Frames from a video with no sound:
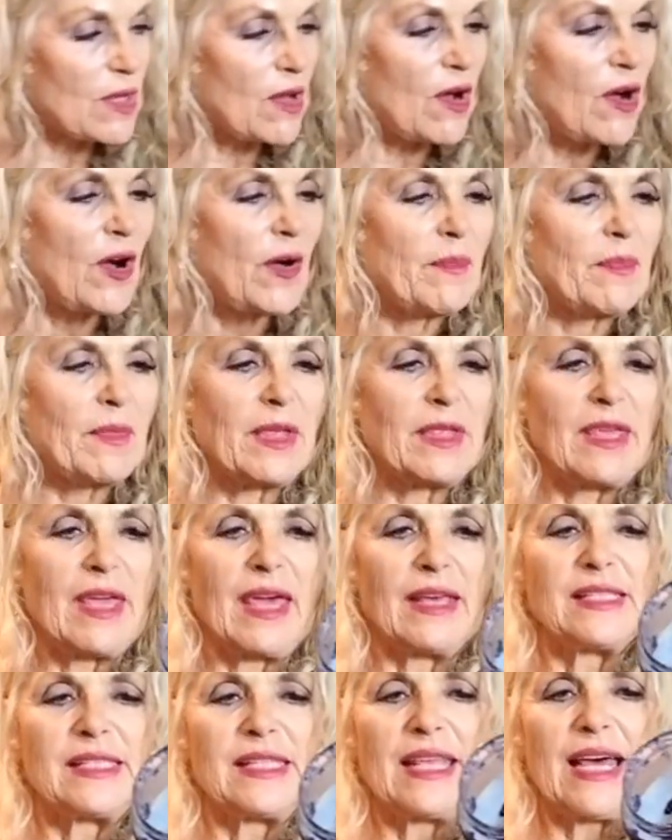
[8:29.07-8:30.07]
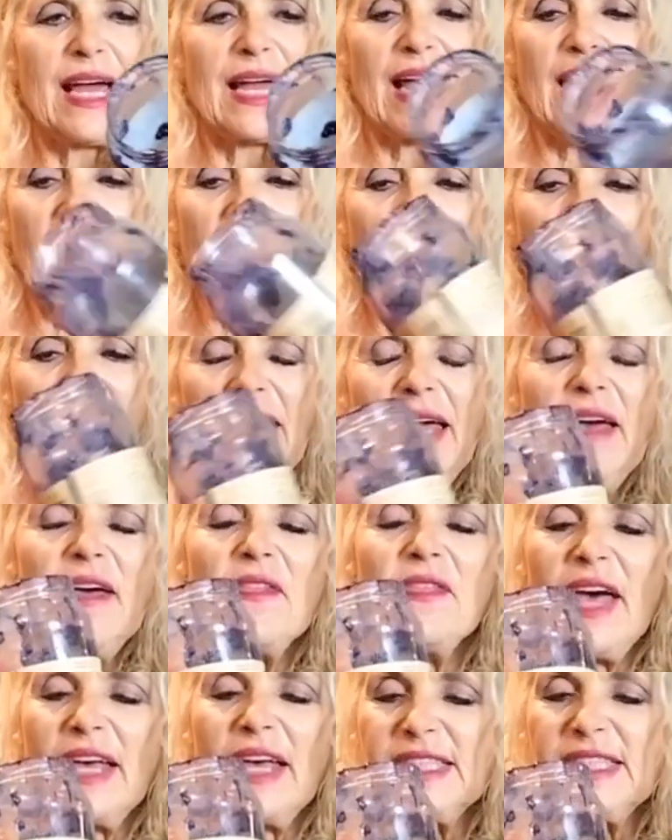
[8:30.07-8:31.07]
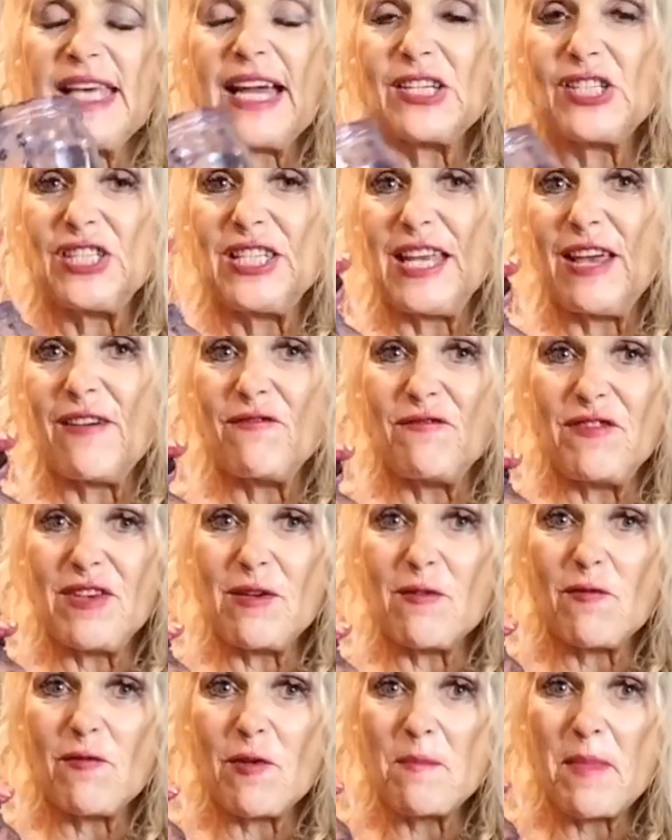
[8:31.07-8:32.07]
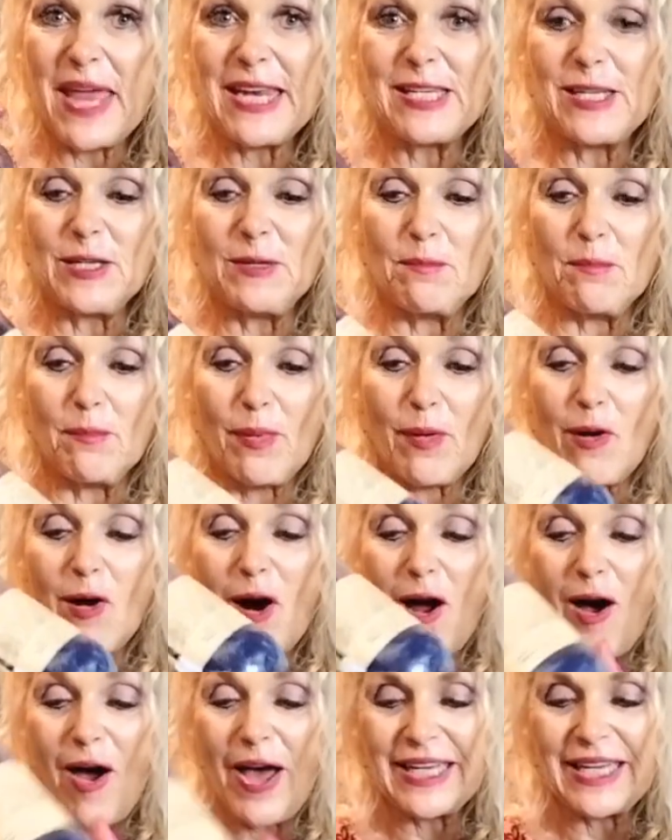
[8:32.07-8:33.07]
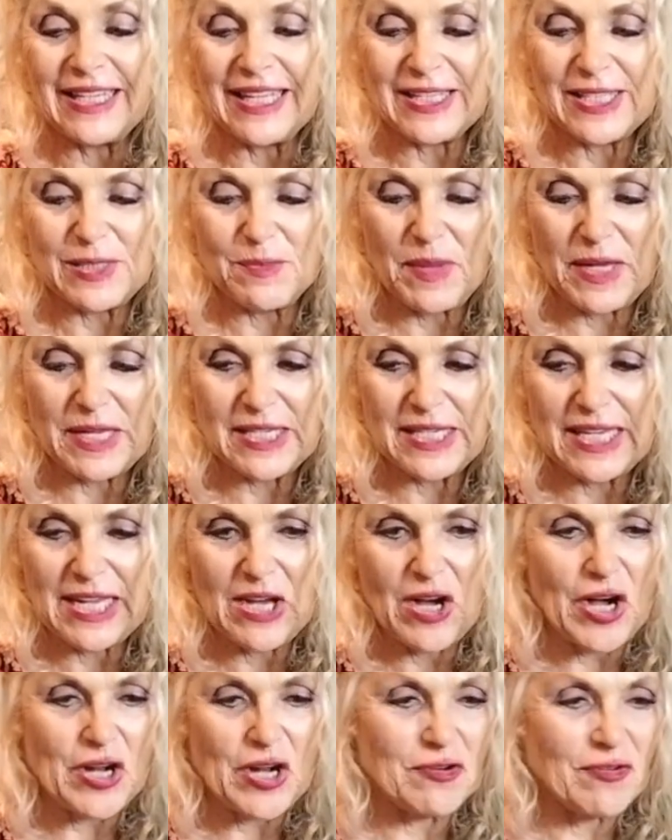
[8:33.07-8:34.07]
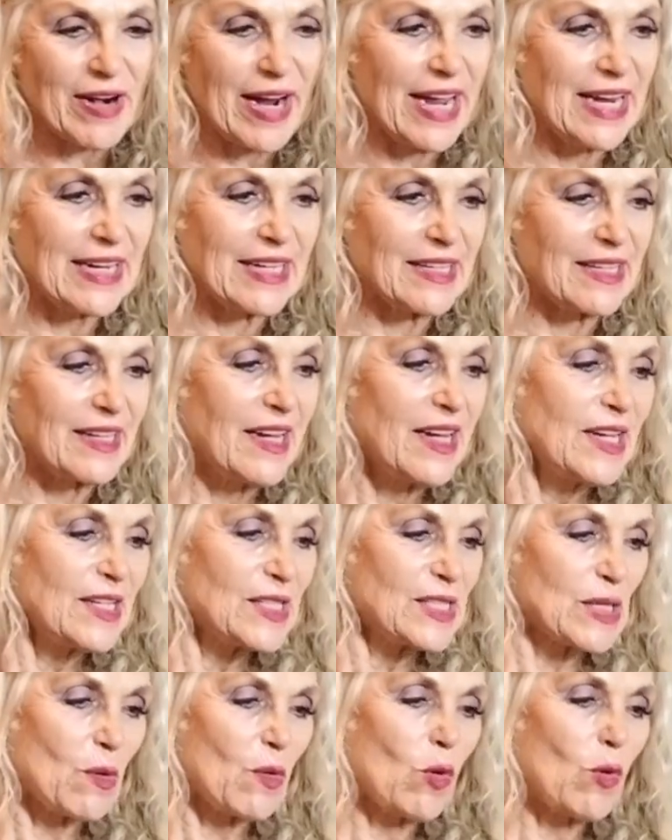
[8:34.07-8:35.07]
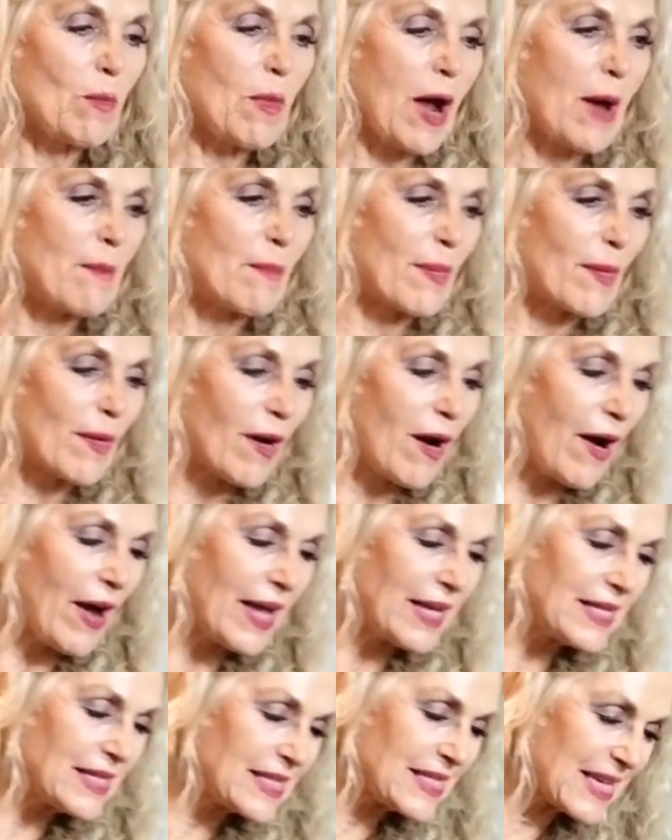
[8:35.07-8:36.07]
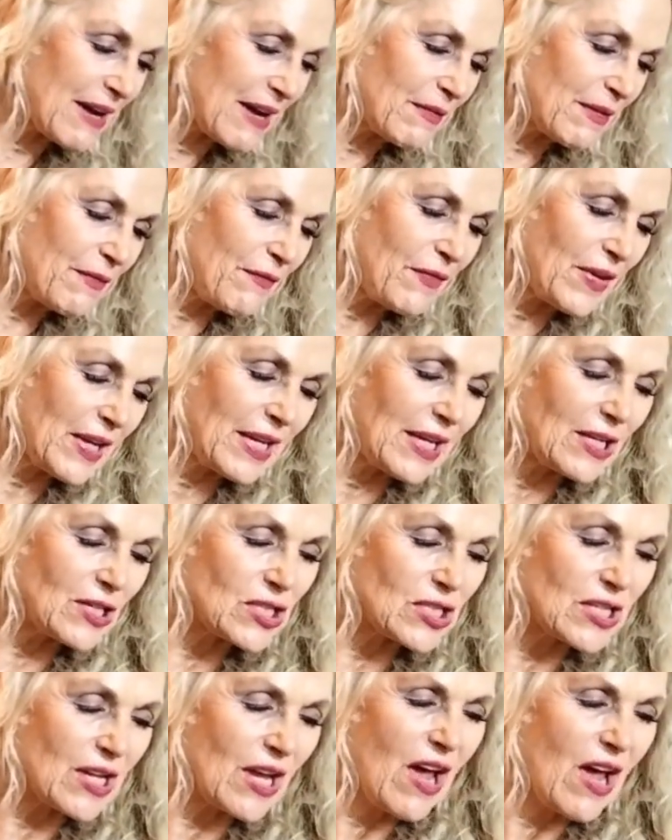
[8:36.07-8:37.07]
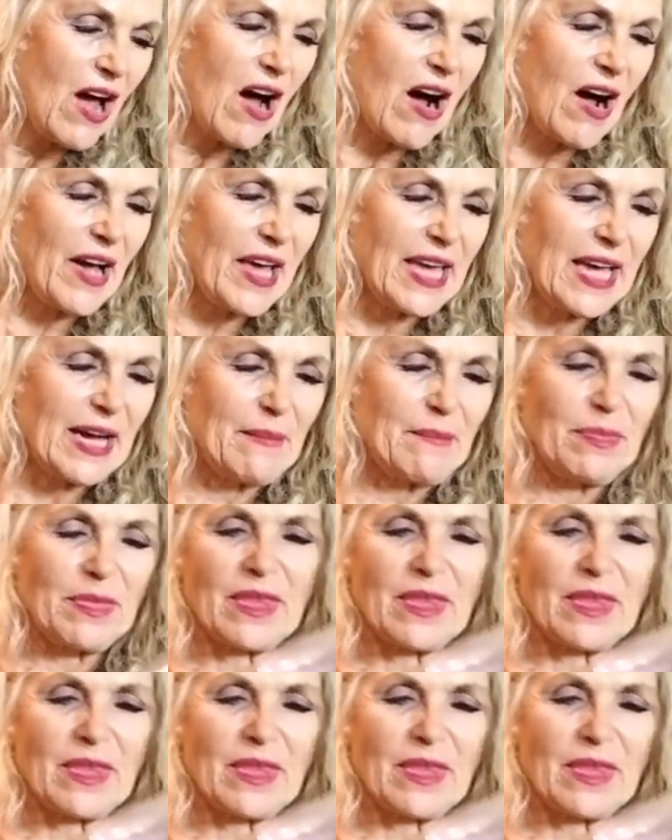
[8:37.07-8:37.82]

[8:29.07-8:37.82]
gone, but yeah, see that colour? That's actually a fermented brine that's been dehydrated. So all my brines that were finished, I